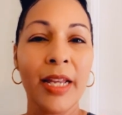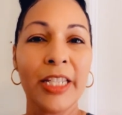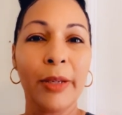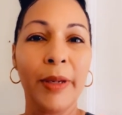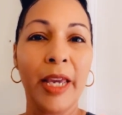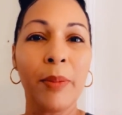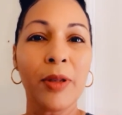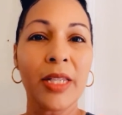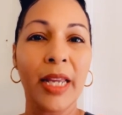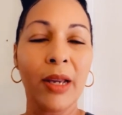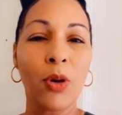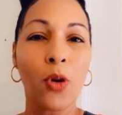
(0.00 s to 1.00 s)
to be able
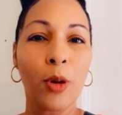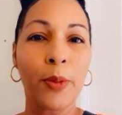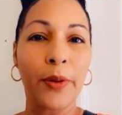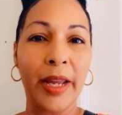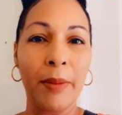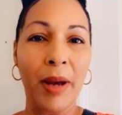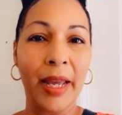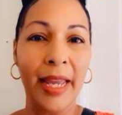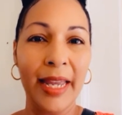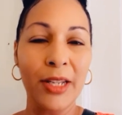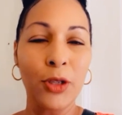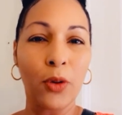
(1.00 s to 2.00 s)
to incorporate my
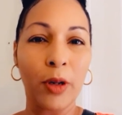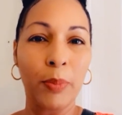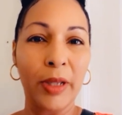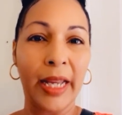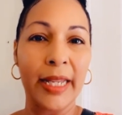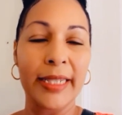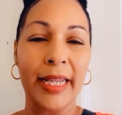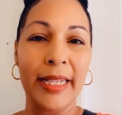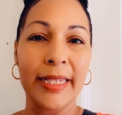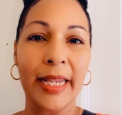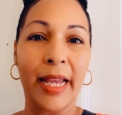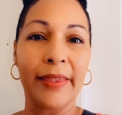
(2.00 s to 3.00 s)
indoor plants
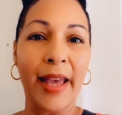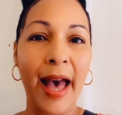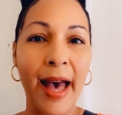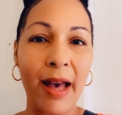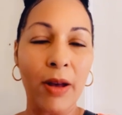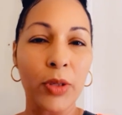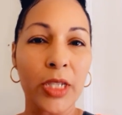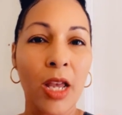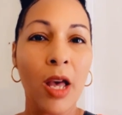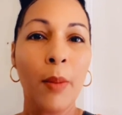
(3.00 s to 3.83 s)
inside the house,